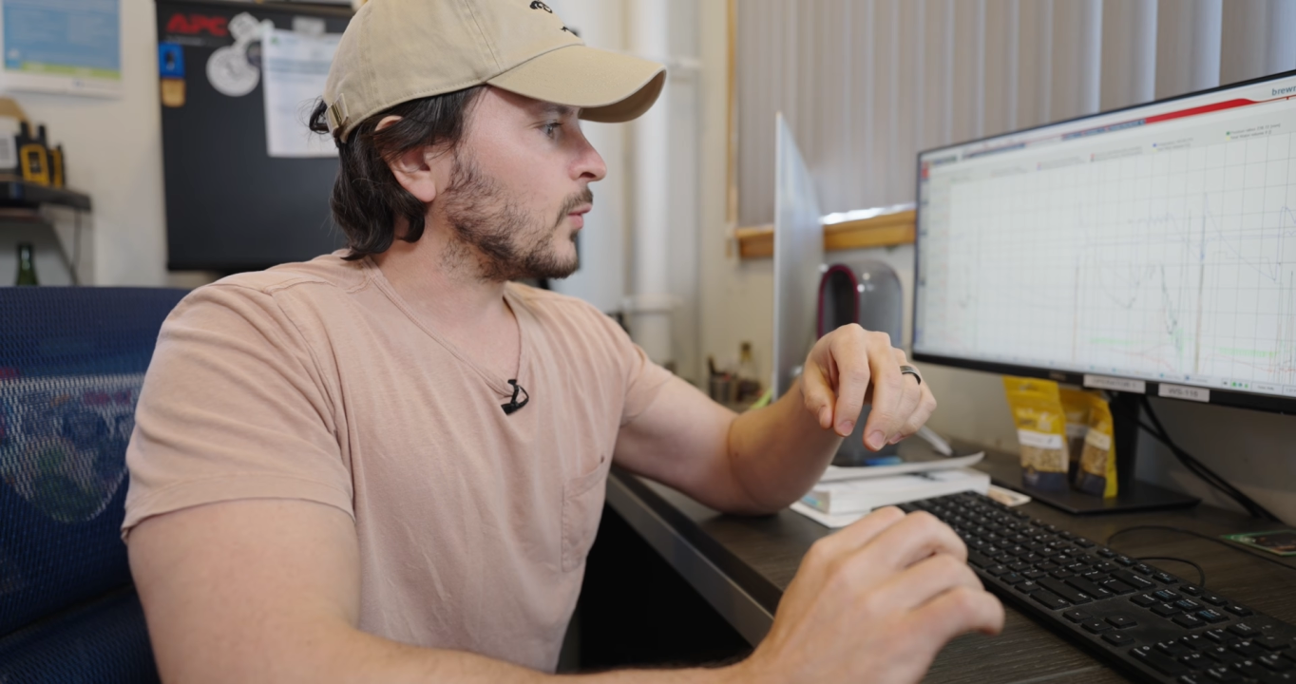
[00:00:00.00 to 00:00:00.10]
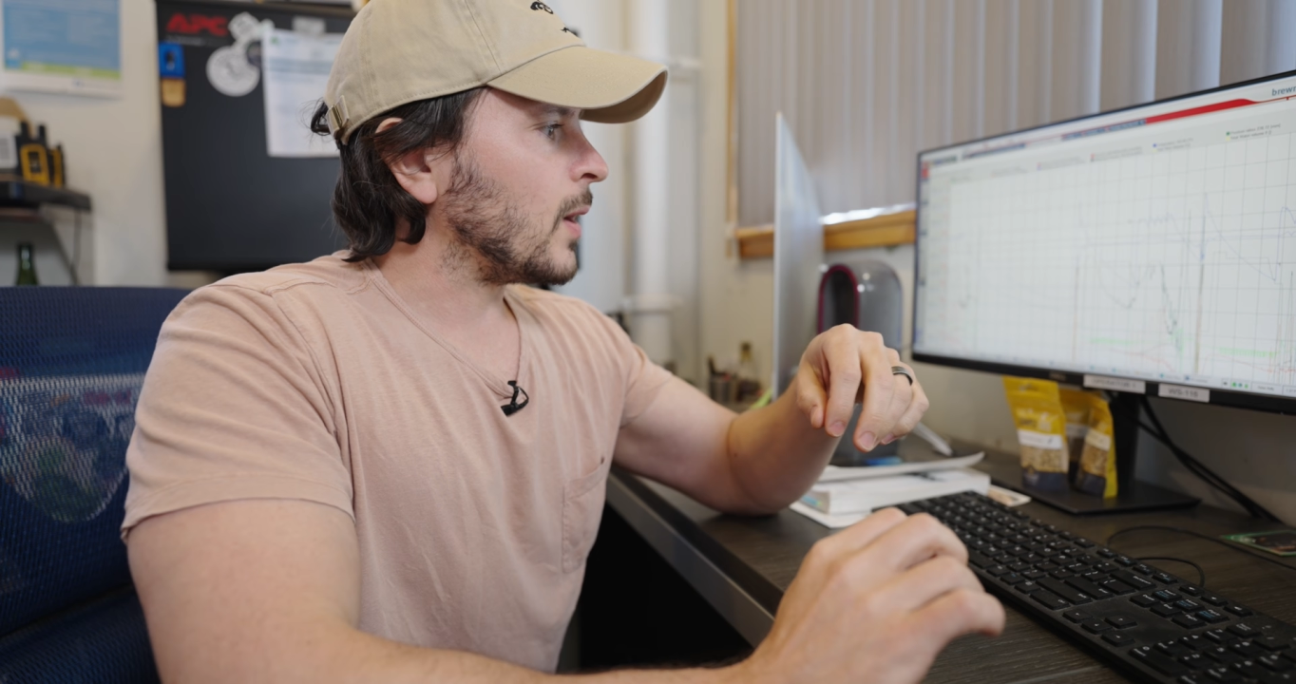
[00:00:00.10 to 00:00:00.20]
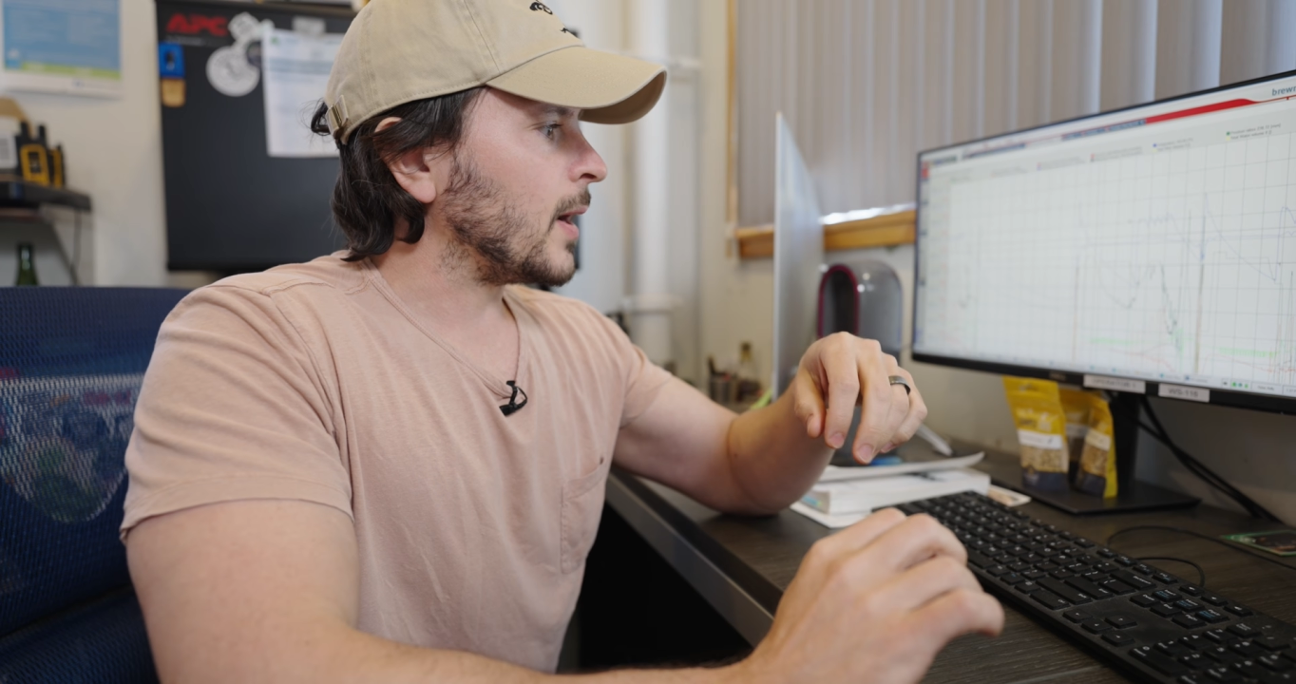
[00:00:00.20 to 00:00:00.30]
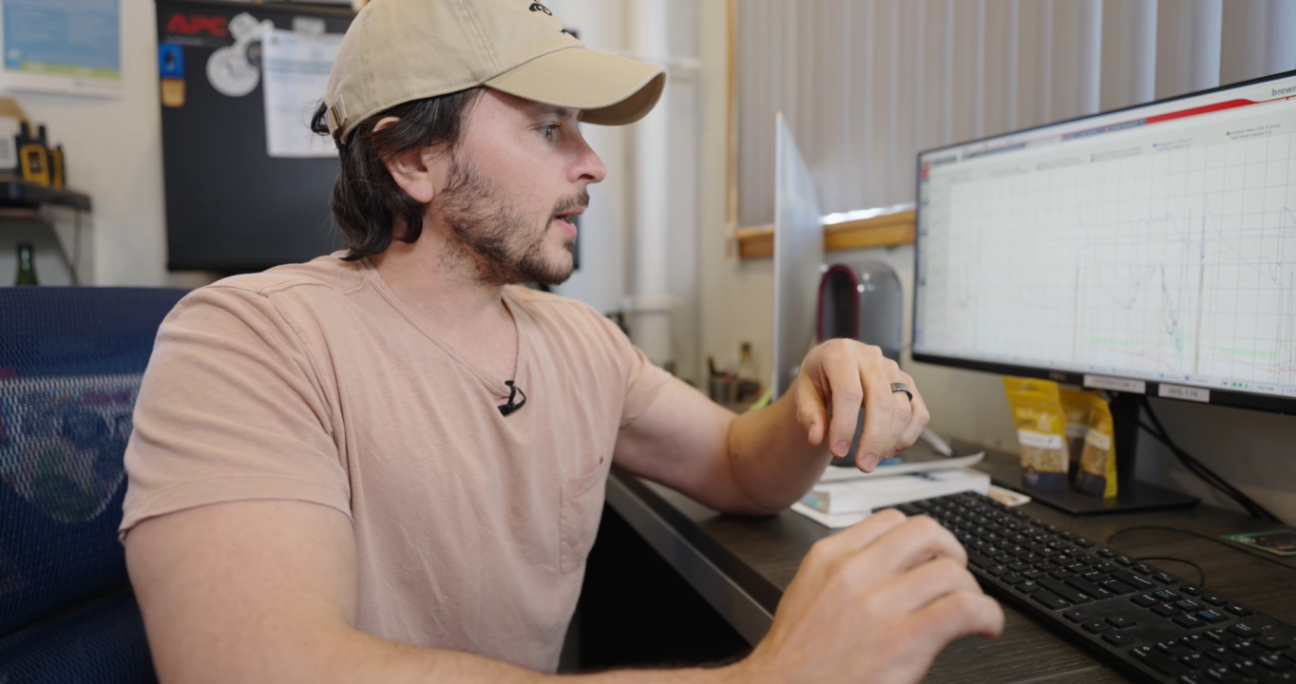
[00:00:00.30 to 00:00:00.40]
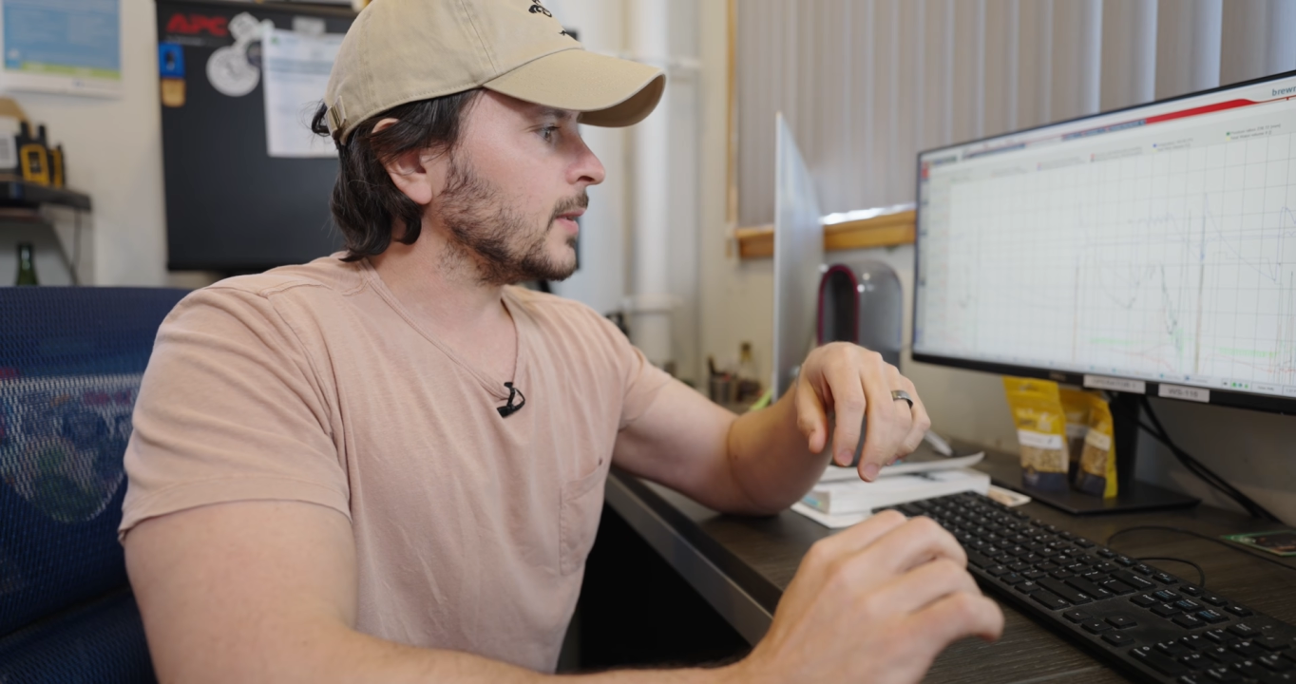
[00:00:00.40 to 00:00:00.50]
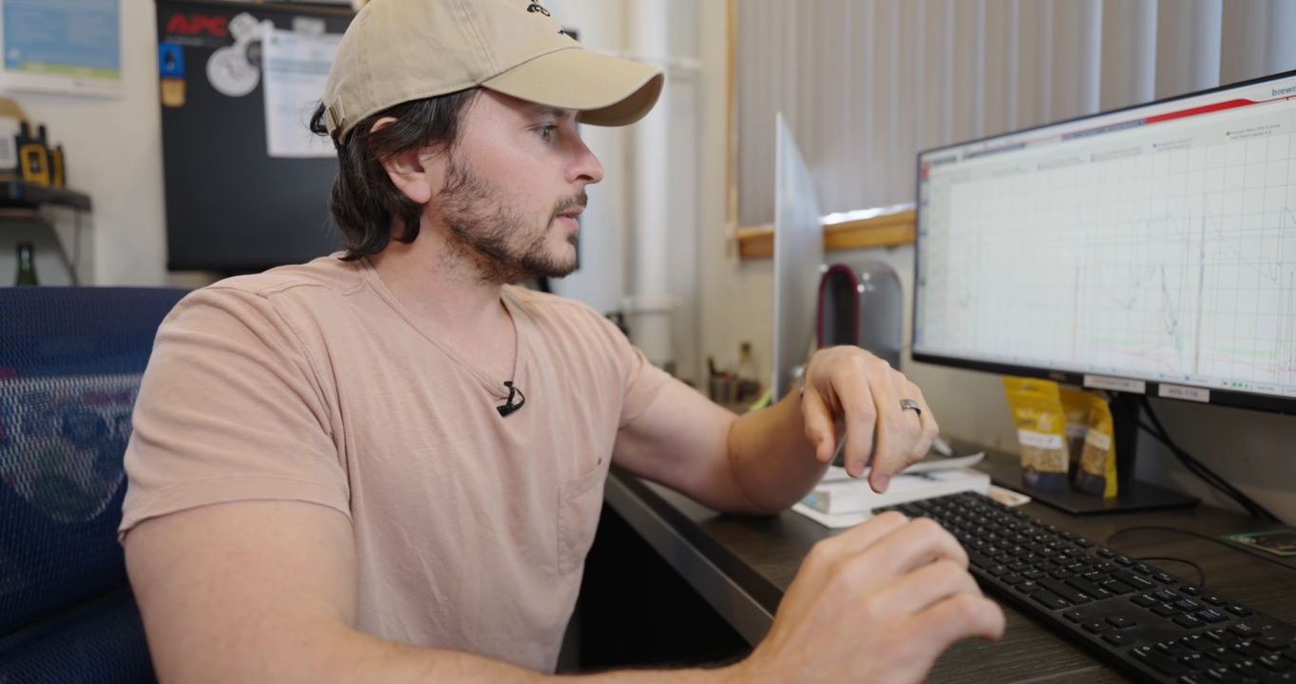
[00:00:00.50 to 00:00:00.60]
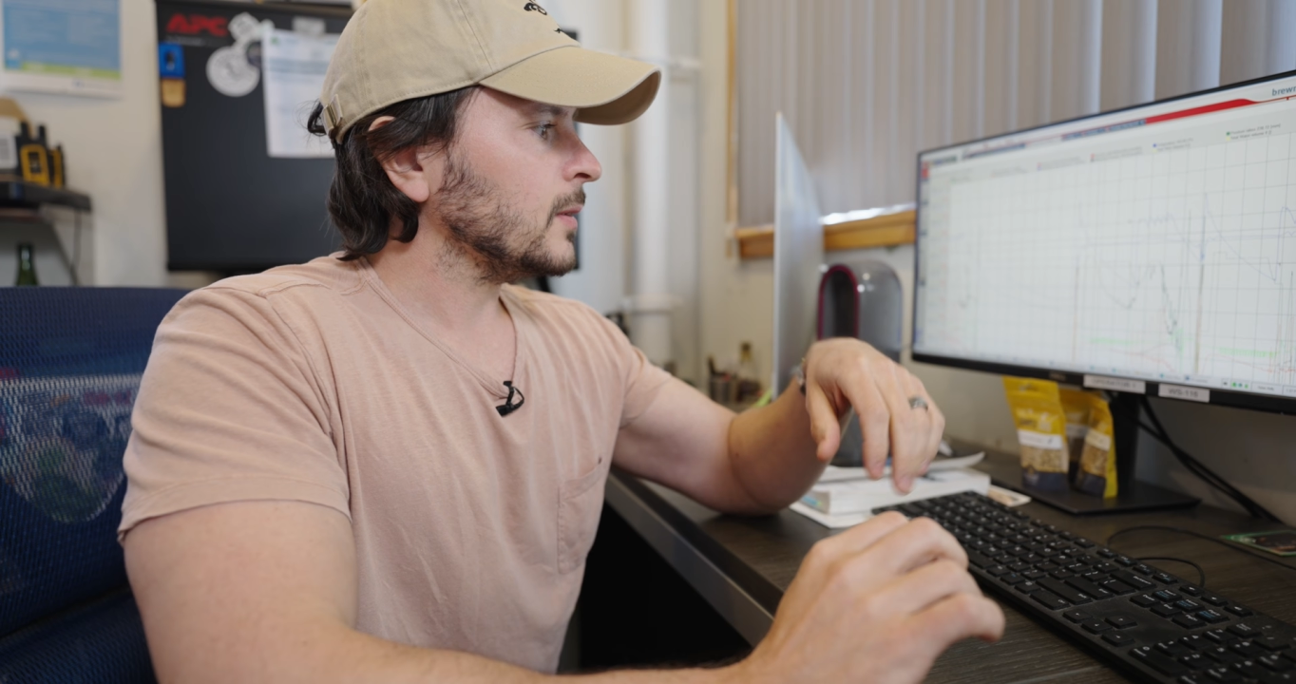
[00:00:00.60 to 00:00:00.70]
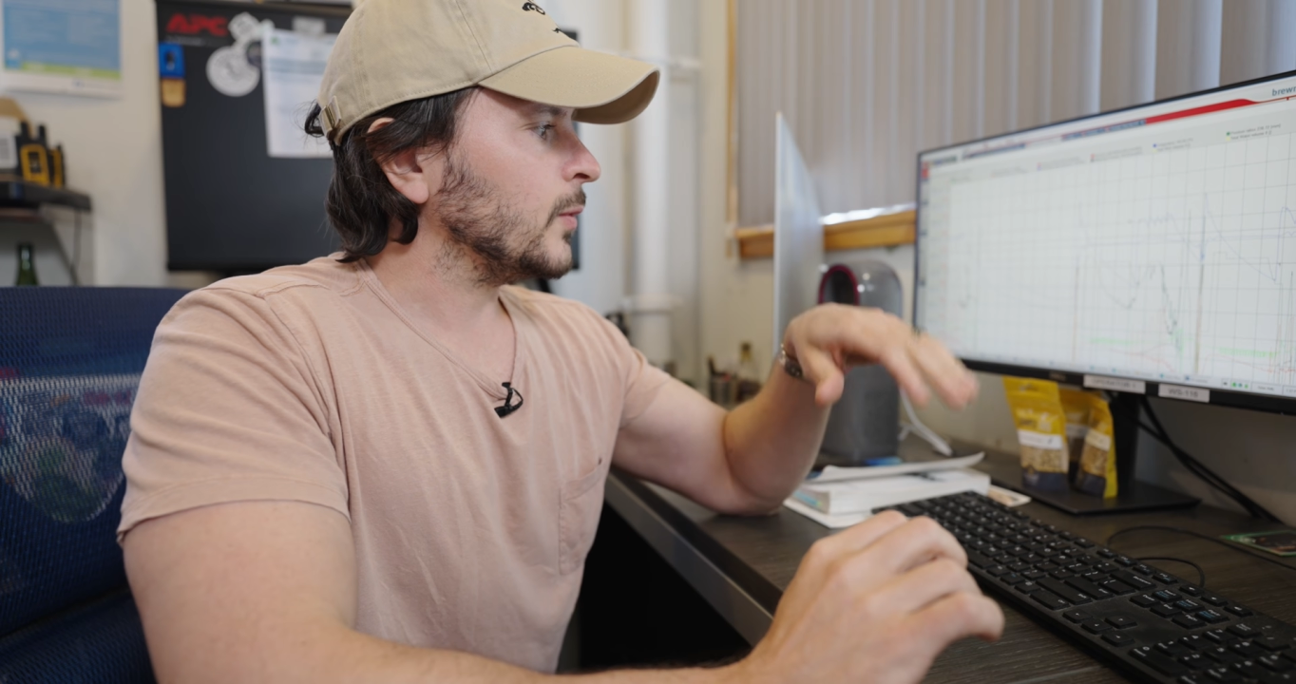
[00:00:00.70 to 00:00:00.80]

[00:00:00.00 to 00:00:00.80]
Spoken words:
why,